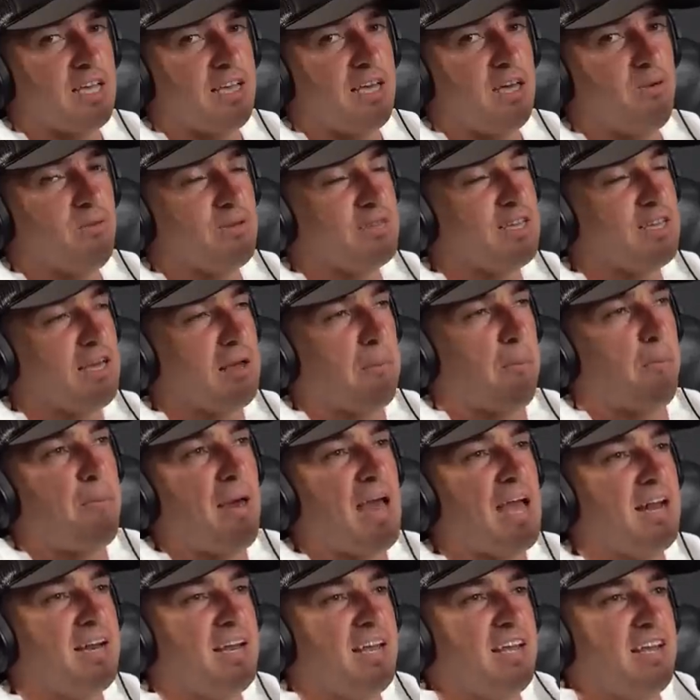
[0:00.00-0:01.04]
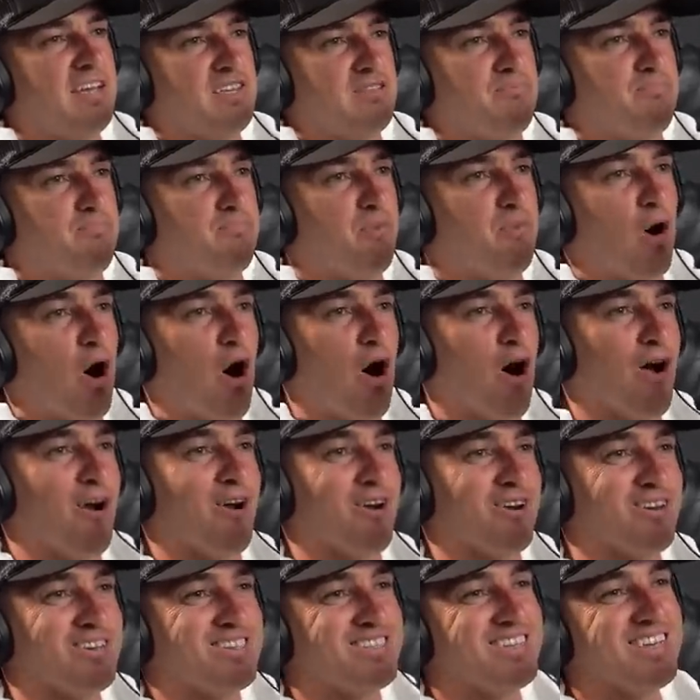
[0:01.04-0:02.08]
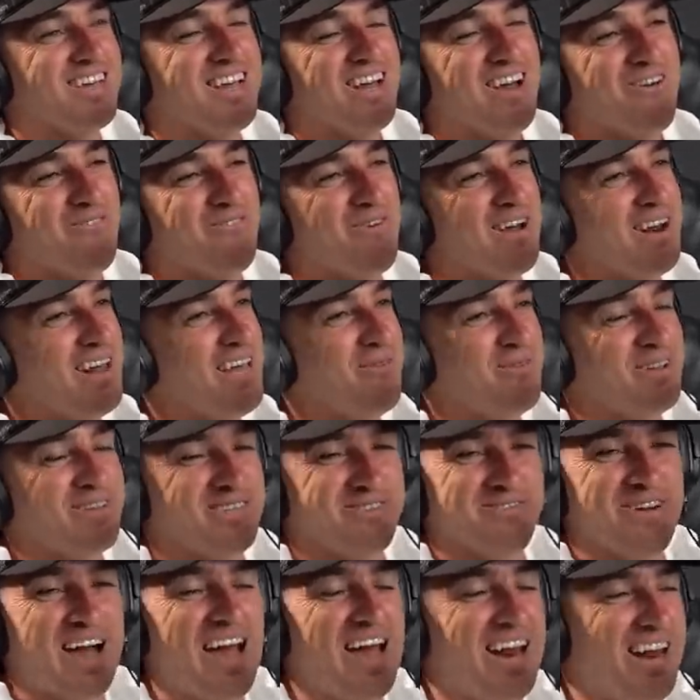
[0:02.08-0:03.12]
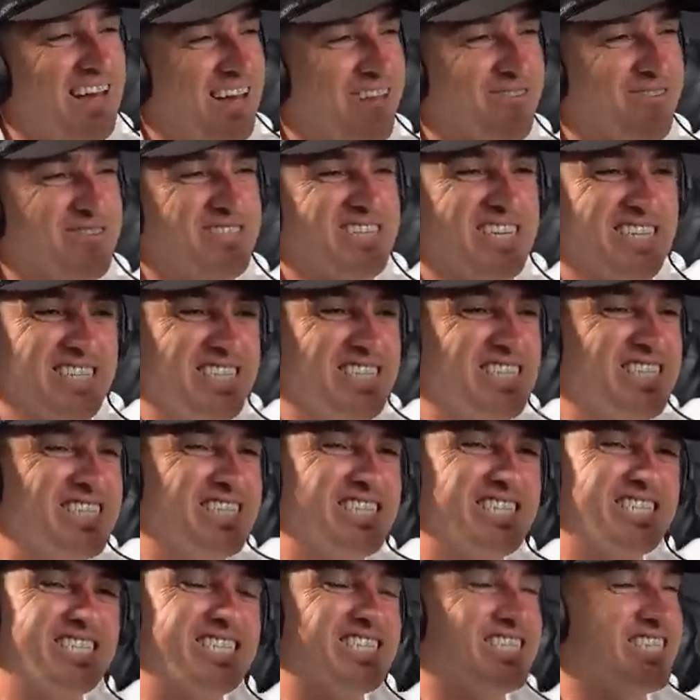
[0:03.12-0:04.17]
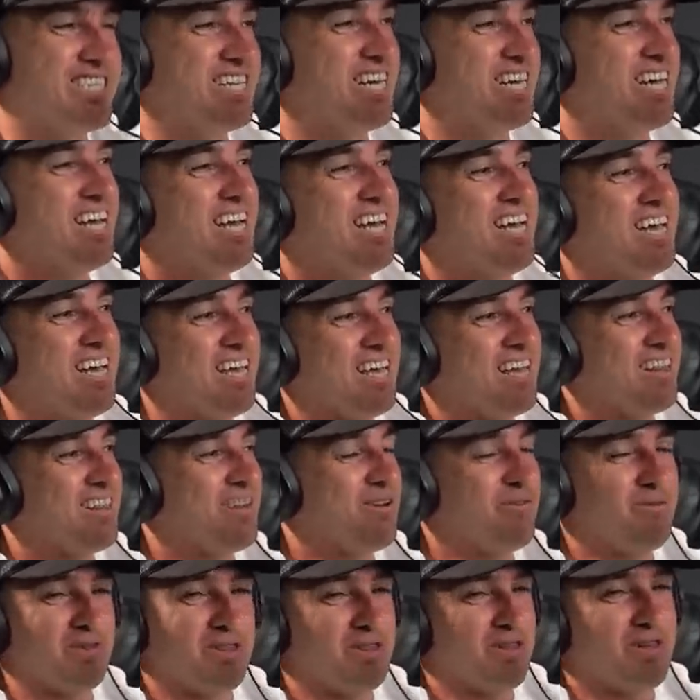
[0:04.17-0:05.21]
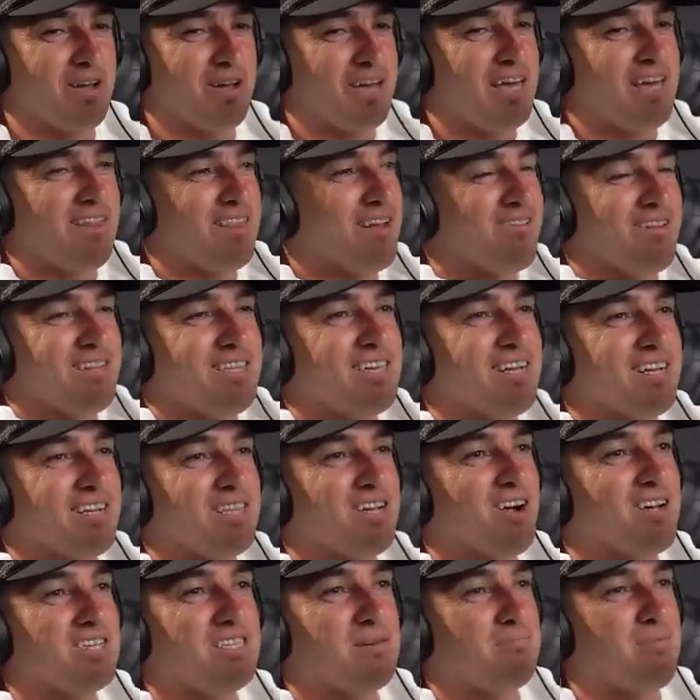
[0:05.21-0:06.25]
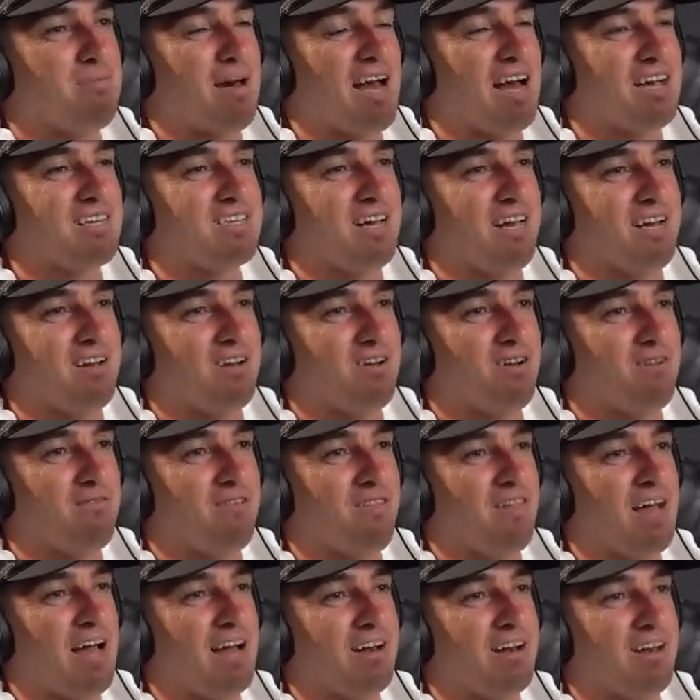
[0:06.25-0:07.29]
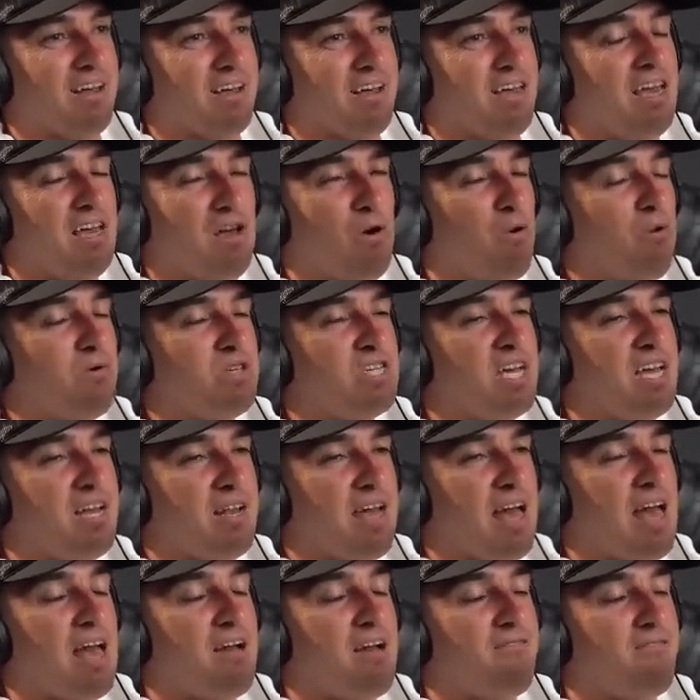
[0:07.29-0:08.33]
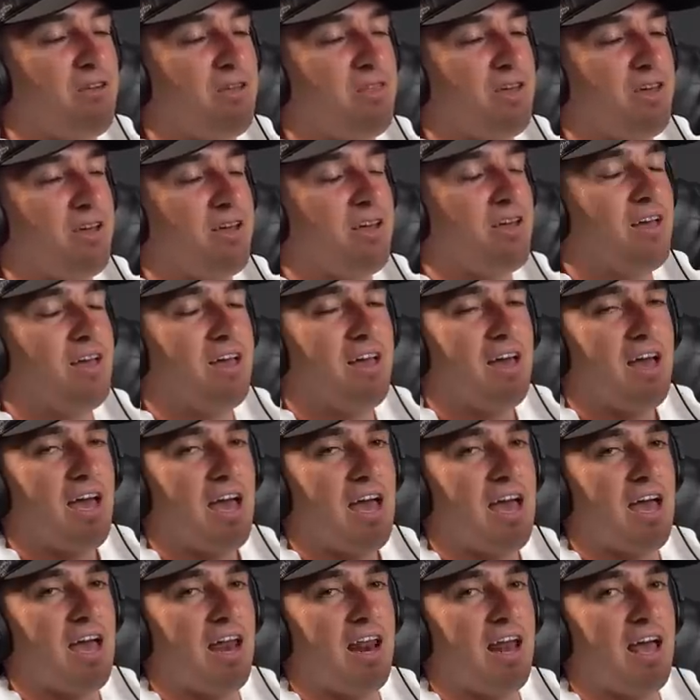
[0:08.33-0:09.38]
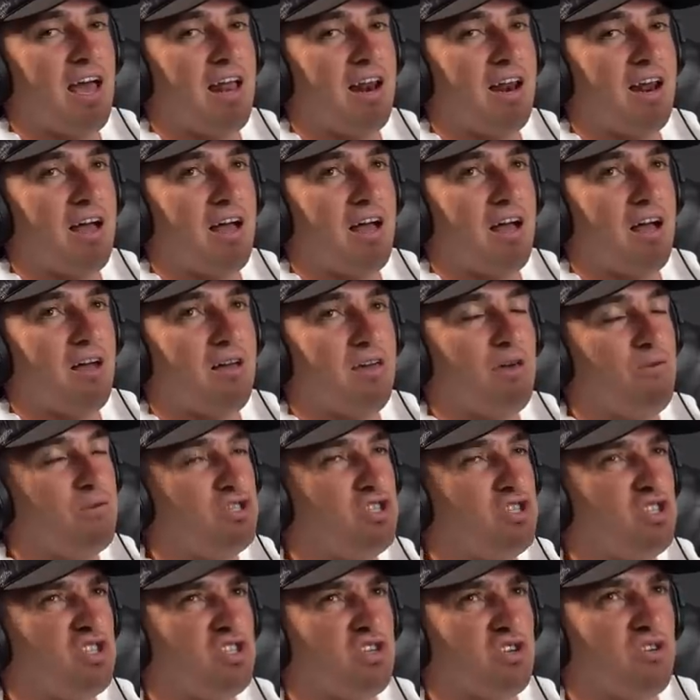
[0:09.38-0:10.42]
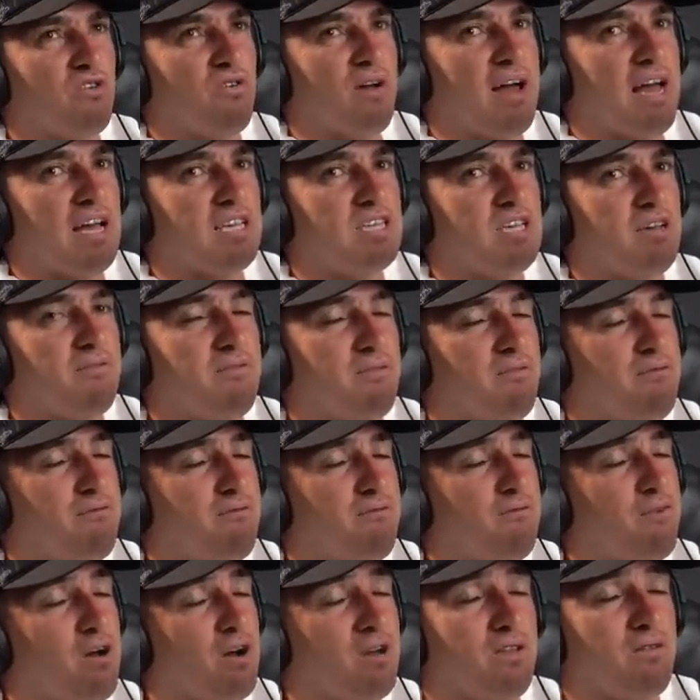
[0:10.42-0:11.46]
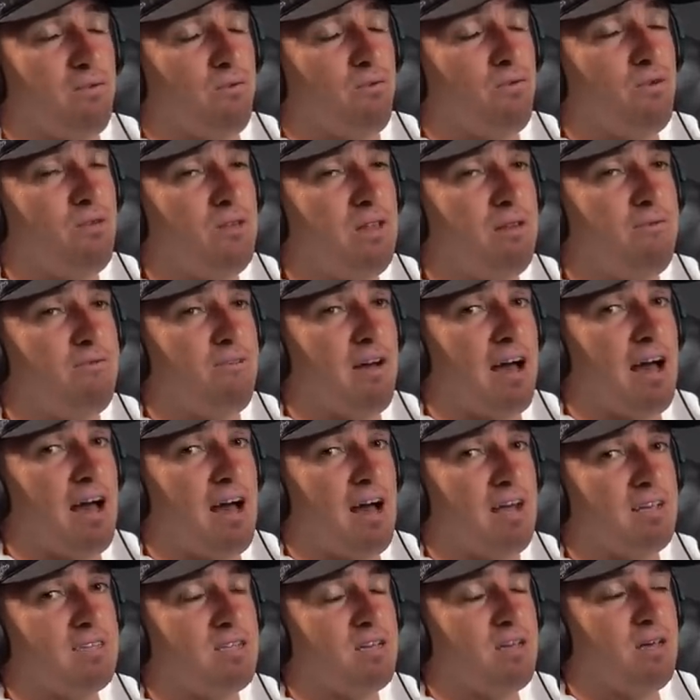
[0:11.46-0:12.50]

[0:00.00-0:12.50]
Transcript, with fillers: he was, like, bending his bars when he was riding. It was like, oh. He literally didn't touch a backside of a landing. He OJ'd everything. Oh. And then he was just aggressive and fucking really fast.